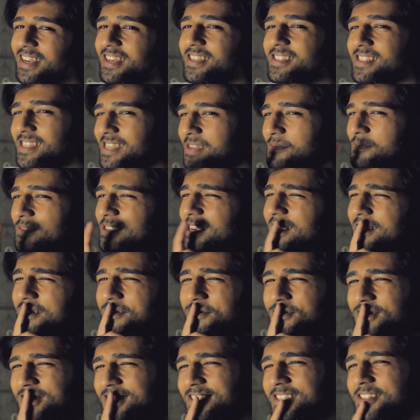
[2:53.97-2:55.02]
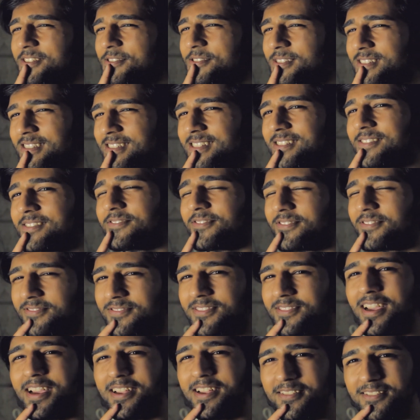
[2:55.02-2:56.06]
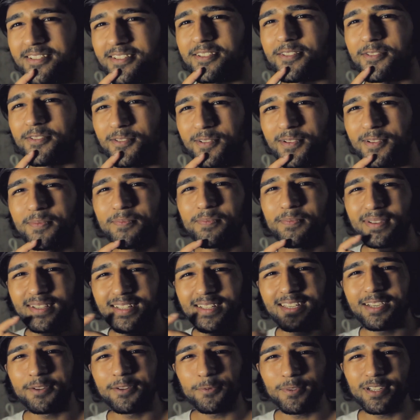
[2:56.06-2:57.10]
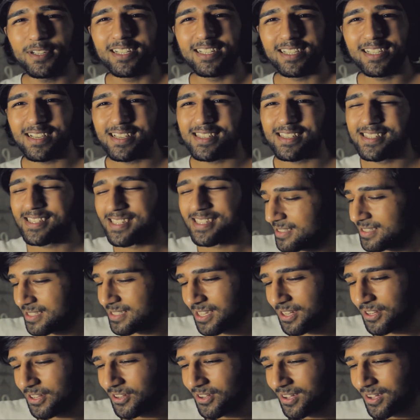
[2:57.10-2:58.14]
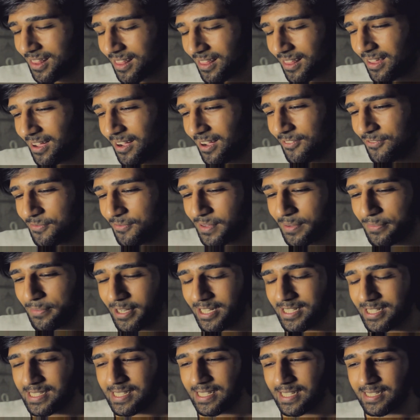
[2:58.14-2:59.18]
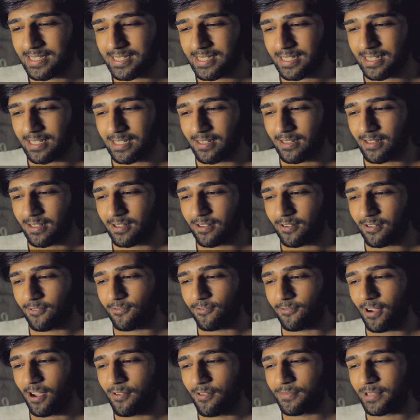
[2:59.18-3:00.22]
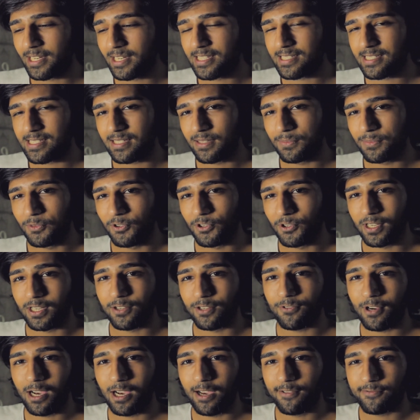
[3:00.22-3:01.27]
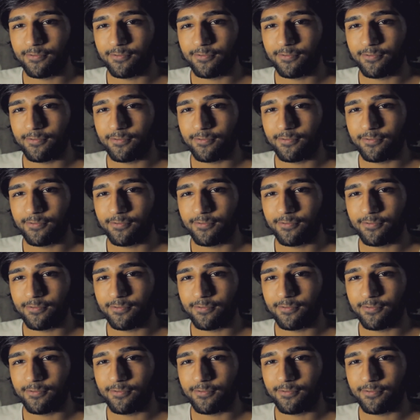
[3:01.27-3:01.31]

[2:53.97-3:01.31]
Seems counterintuitive, I know, but it works. So I've been meditating 5 minutes in the morning right